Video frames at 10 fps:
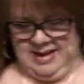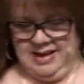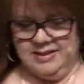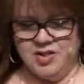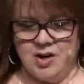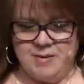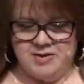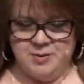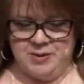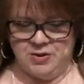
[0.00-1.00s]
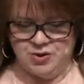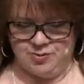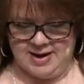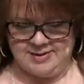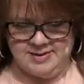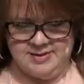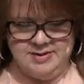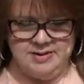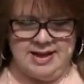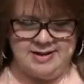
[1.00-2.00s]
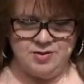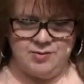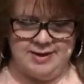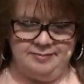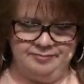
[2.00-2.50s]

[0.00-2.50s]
Let's talk about spiritual rest. This is the last one.